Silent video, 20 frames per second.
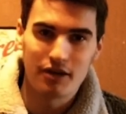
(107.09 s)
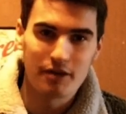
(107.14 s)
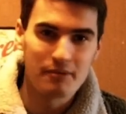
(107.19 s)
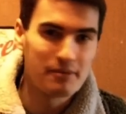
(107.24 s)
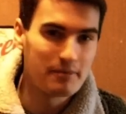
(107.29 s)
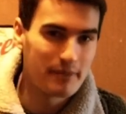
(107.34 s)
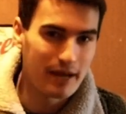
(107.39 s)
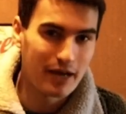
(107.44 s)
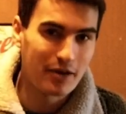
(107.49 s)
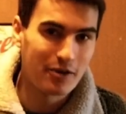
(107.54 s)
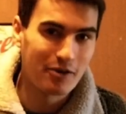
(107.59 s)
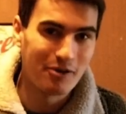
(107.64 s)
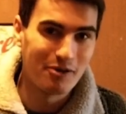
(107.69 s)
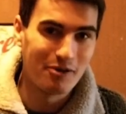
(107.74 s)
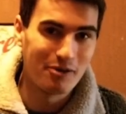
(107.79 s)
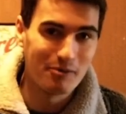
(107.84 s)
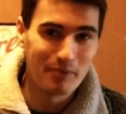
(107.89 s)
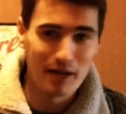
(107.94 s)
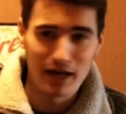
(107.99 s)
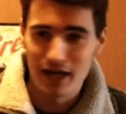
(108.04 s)
coming back
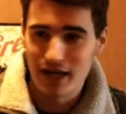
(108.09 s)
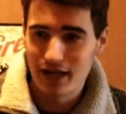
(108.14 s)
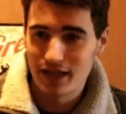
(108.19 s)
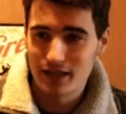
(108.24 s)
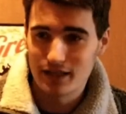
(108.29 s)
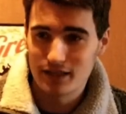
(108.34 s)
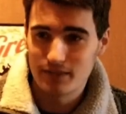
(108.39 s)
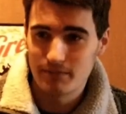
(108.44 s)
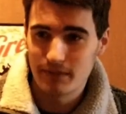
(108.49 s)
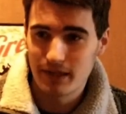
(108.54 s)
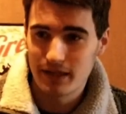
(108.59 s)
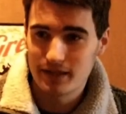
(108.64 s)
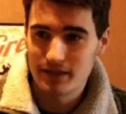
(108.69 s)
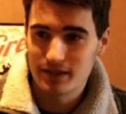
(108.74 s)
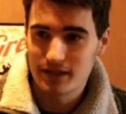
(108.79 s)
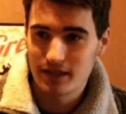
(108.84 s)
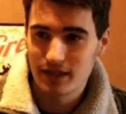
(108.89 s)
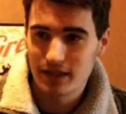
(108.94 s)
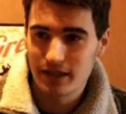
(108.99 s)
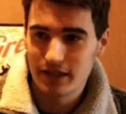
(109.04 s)
home and
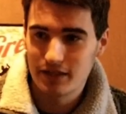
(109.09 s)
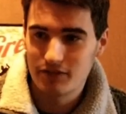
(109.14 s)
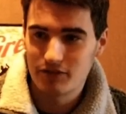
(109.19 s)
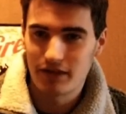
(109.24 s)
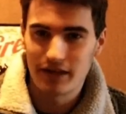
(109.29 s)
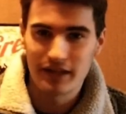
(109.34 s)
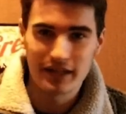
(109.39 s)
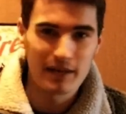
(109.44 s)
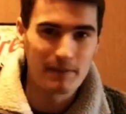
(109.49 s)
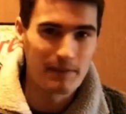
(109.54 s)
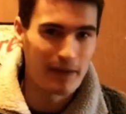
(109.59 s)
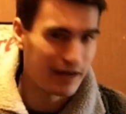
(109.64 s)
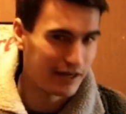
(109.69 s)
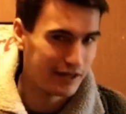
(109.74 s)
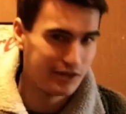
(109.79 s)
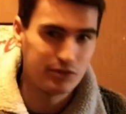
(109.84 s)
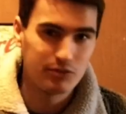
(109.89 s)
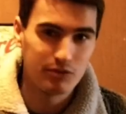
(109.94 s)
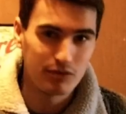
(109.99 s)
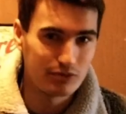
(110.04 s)
basically trying to get
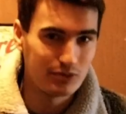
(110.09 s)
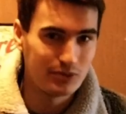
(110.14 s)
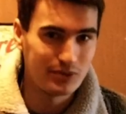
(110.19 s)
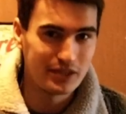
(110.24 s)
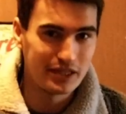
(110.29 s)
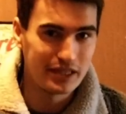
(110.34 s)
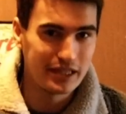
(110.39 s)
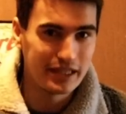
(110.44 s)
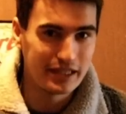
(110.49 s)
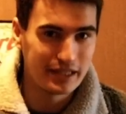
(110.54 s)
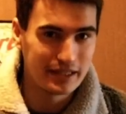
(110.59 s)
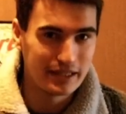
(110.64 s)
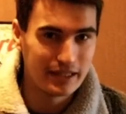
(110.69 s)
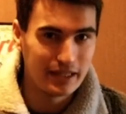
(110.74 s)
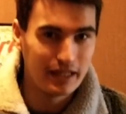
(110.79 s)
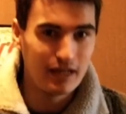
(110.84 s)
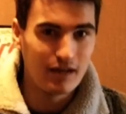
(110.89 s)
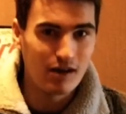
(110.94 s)
back into a routine